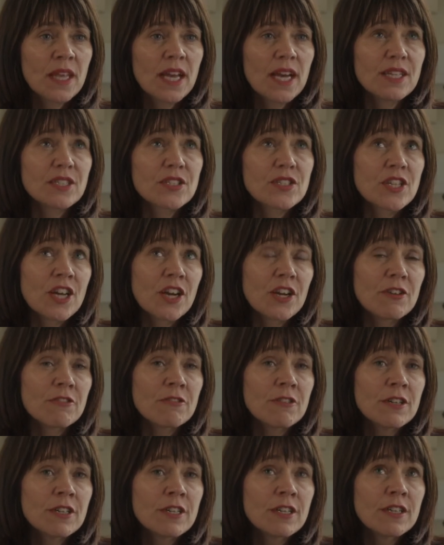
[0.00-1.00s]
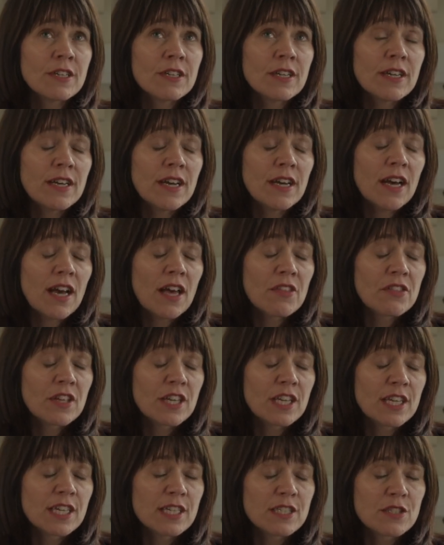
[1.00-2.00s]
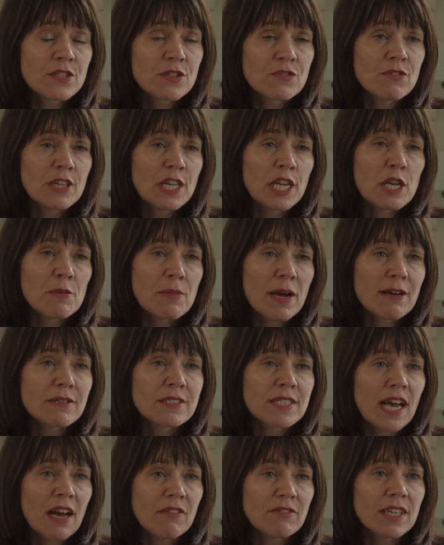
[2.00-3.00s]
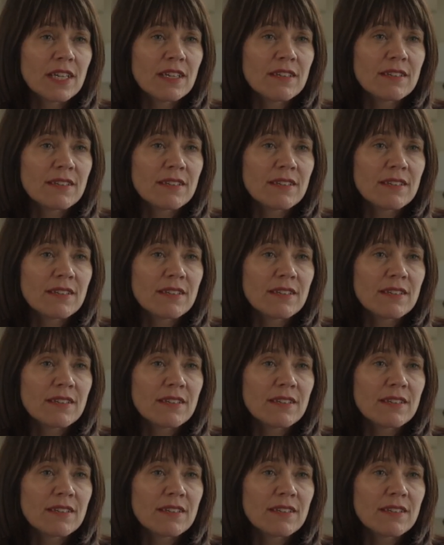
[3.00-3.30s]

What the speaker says: And so I think it's really about having